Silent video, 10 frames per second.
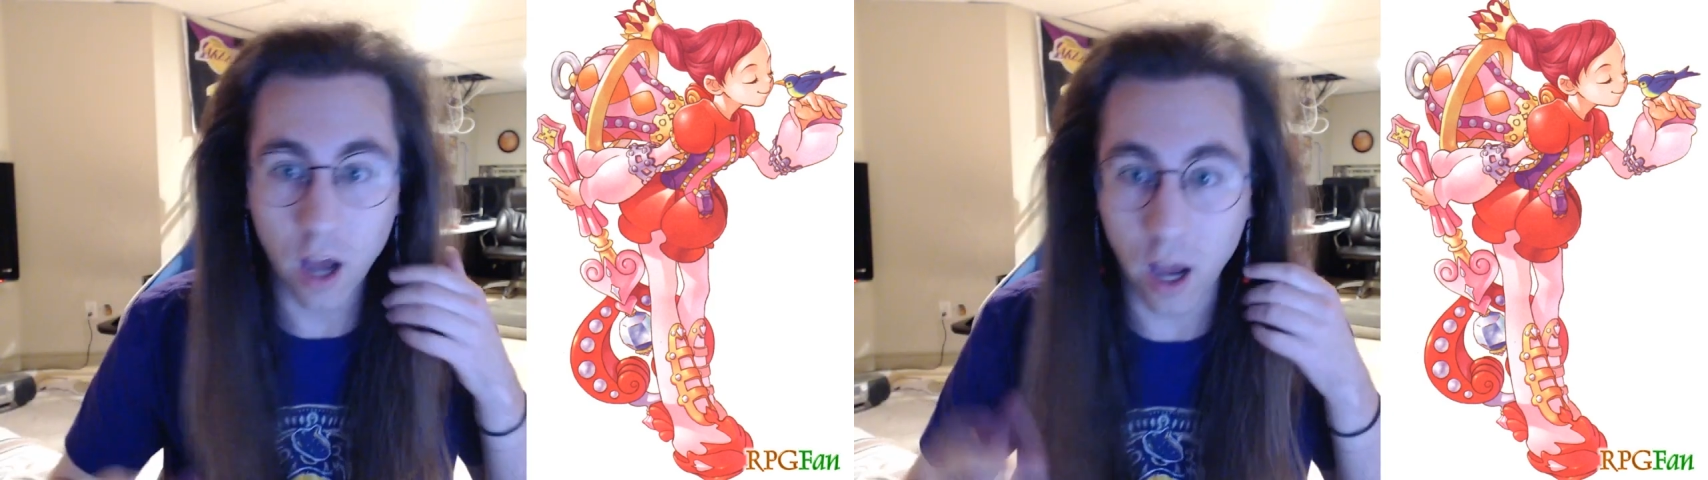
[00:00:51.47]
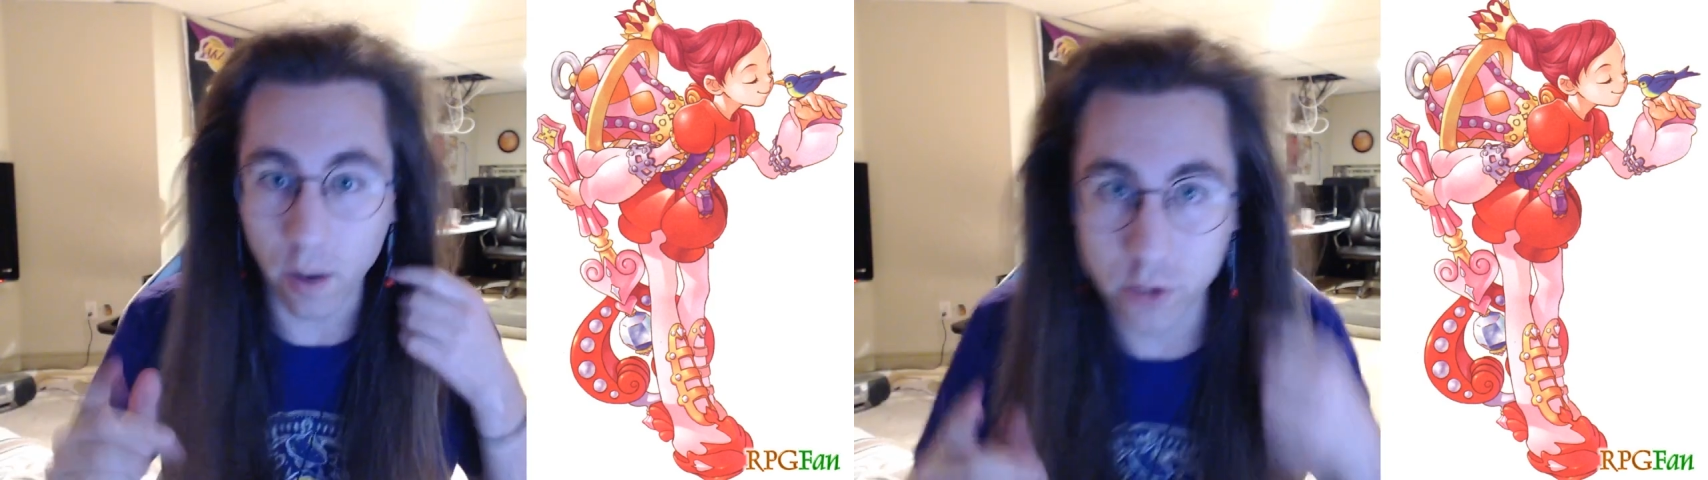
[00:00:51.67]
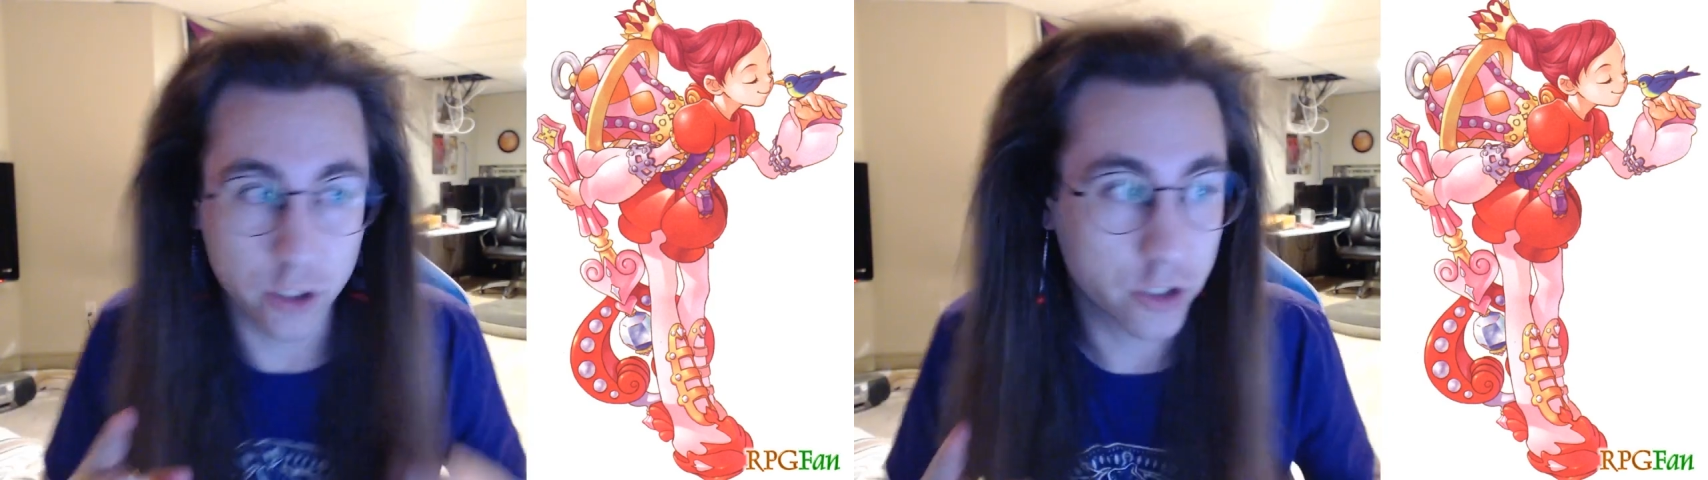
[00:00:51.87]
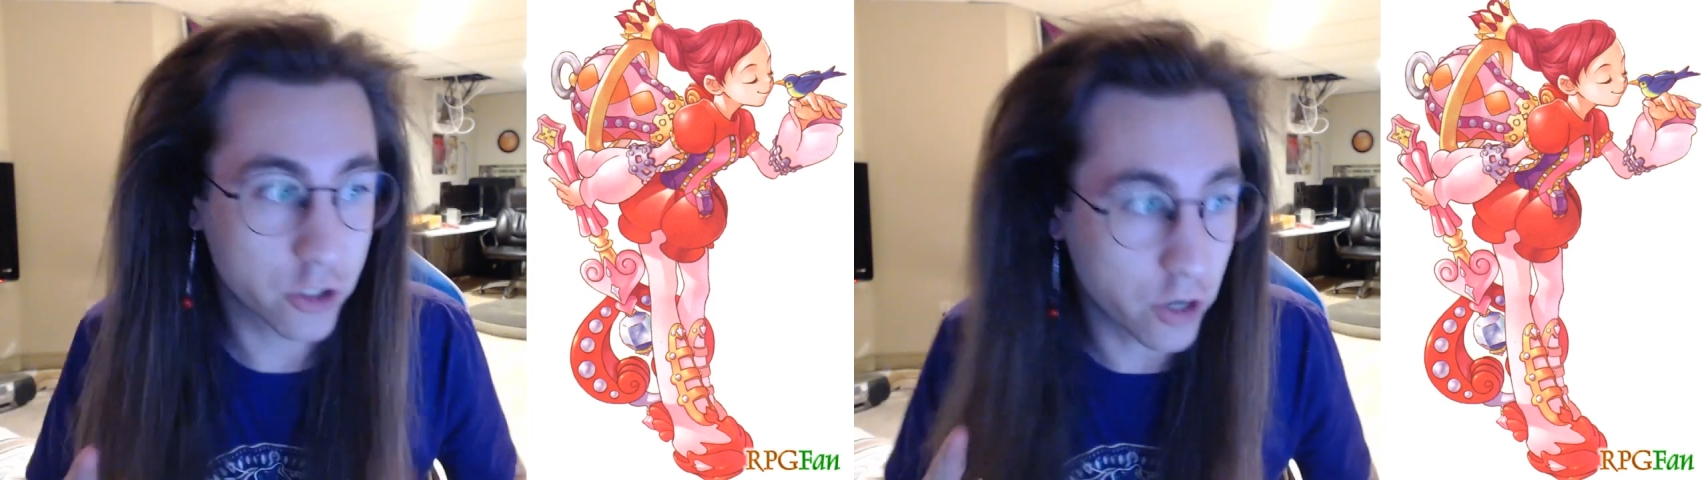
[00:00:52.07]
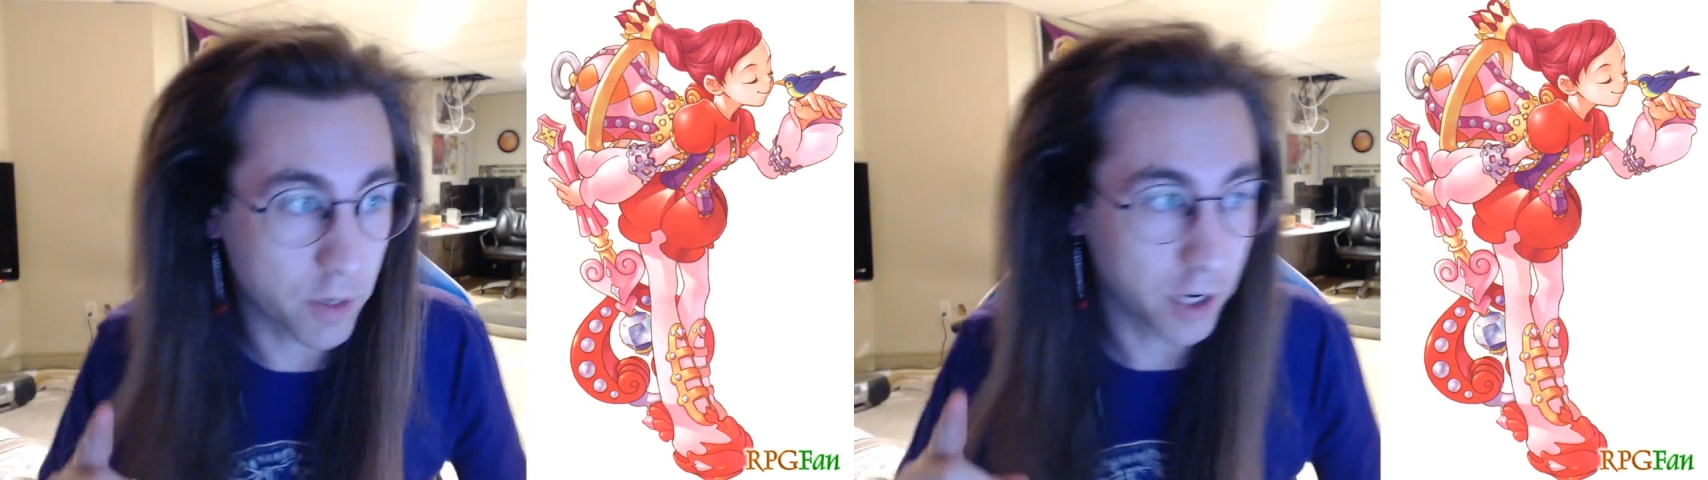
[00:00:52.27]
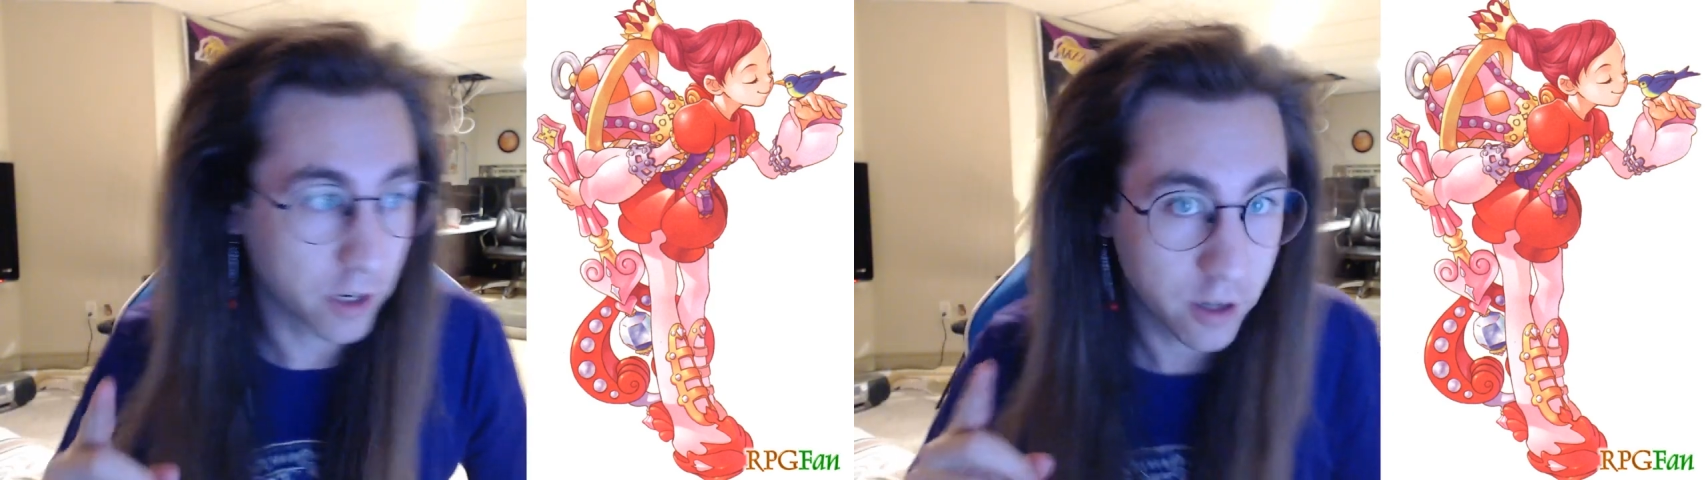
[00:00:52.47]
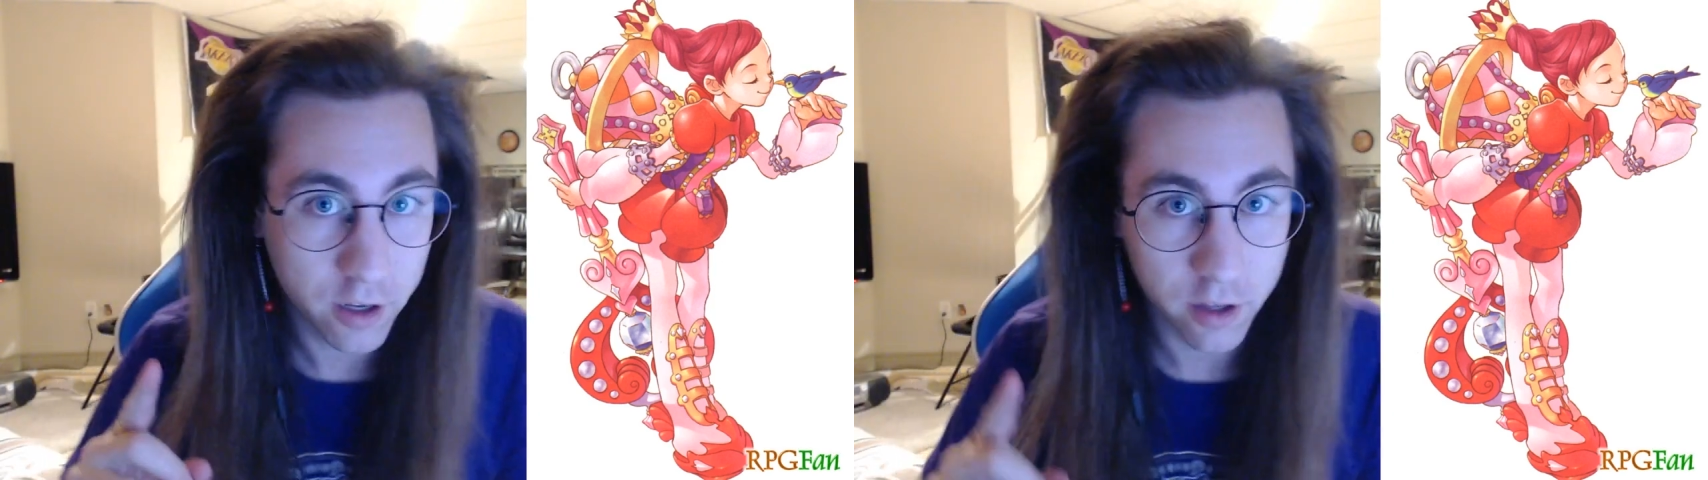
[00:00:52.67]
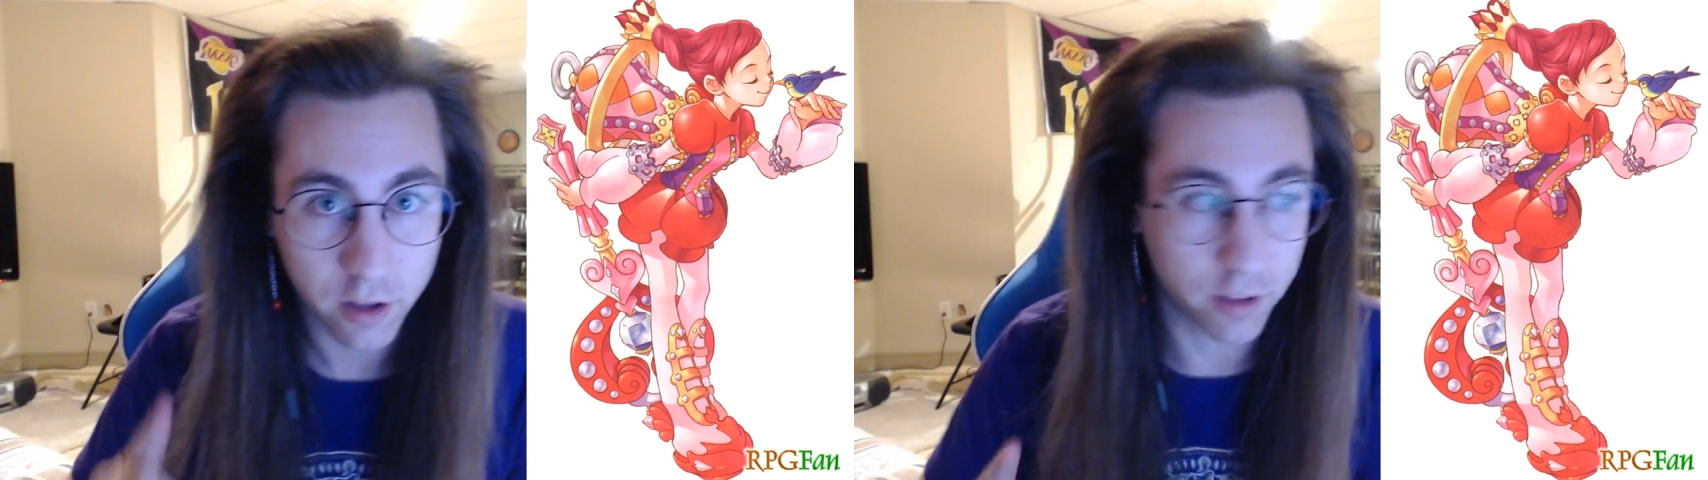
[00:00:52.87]
I was just dreaming
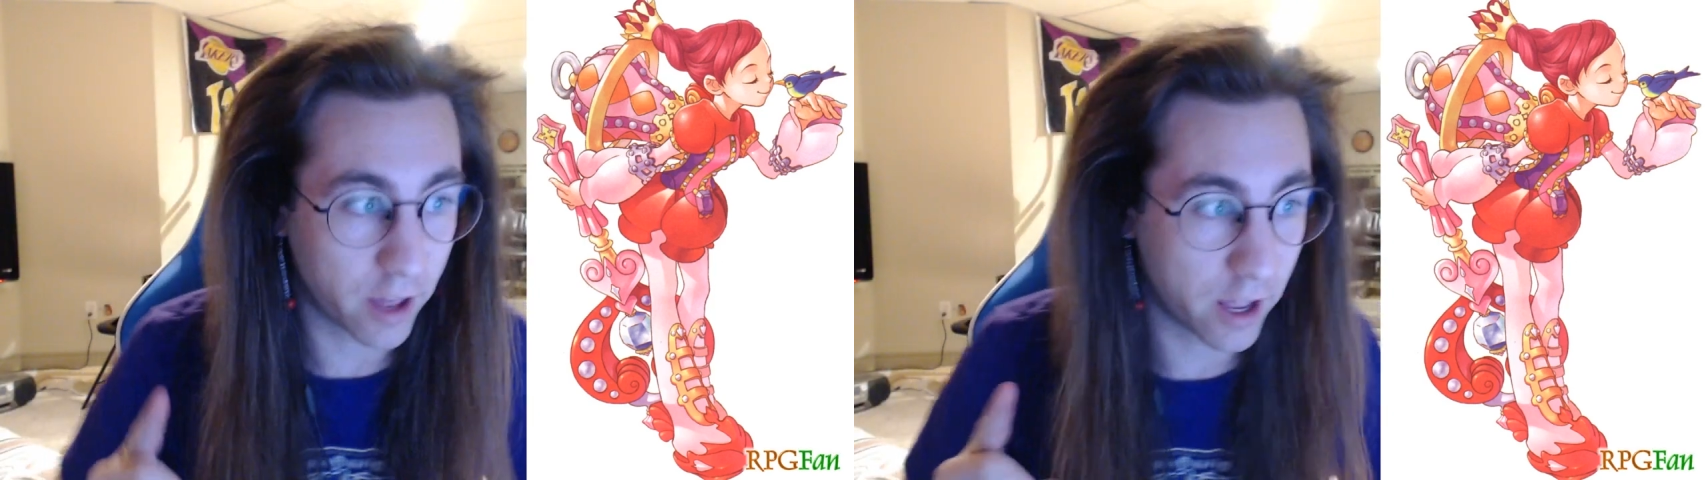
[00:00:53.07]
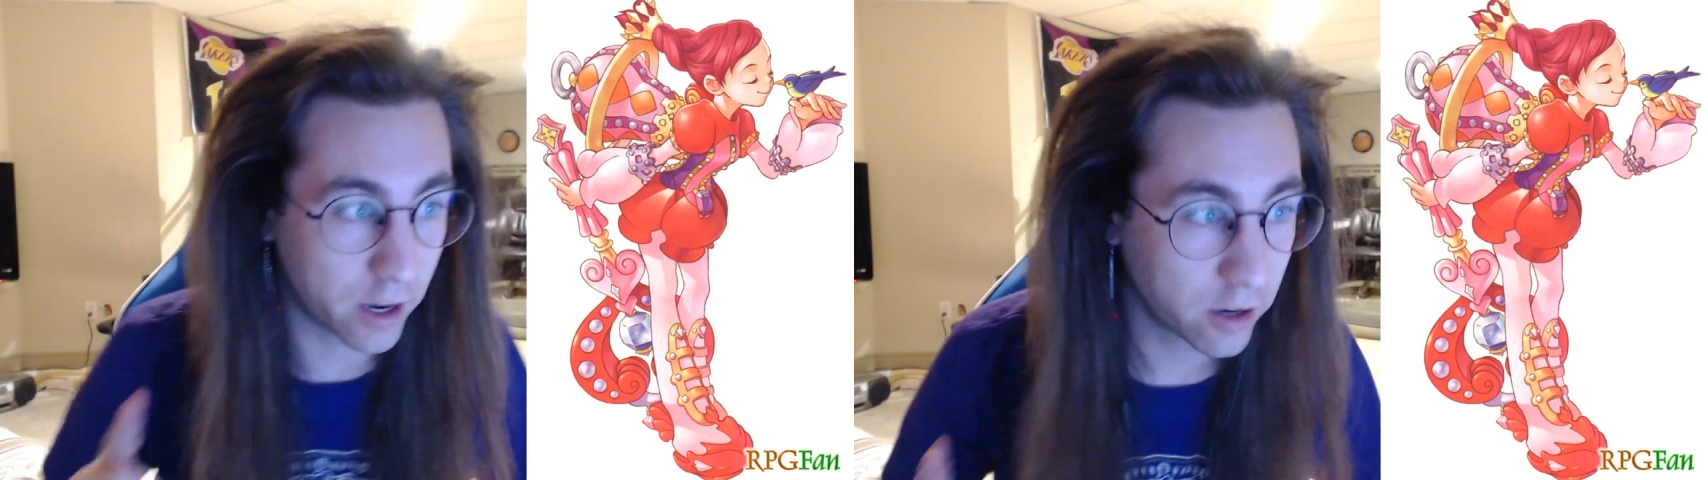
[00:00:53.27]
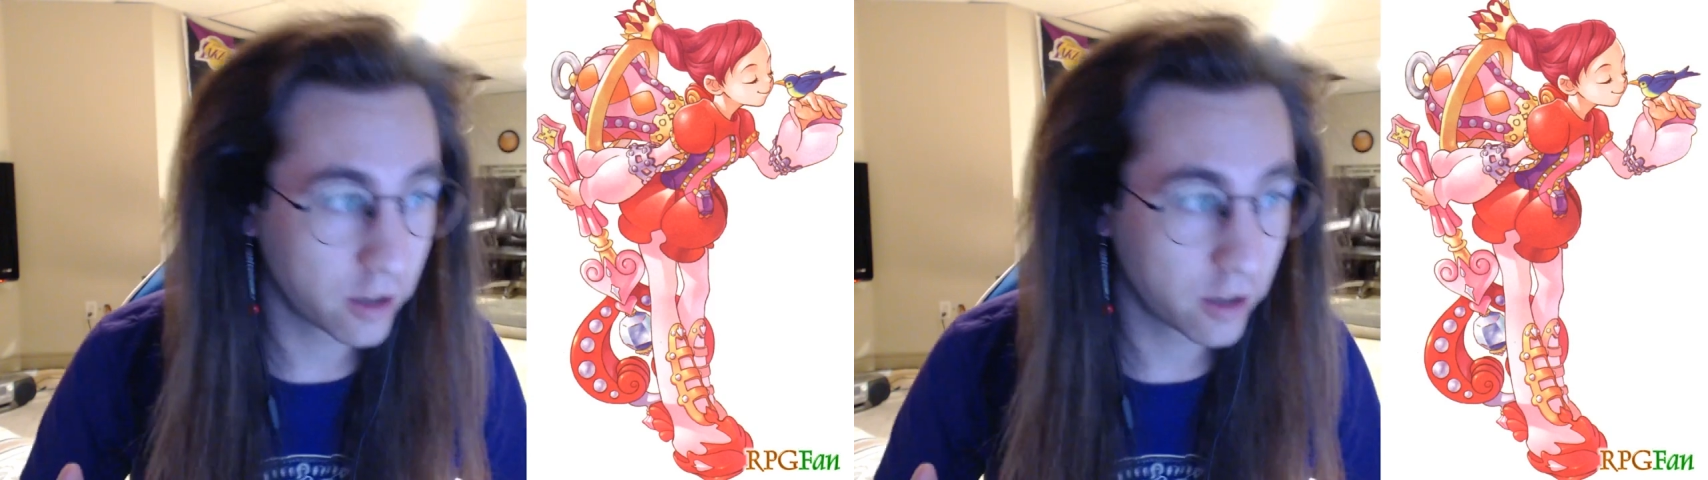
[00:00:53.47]
that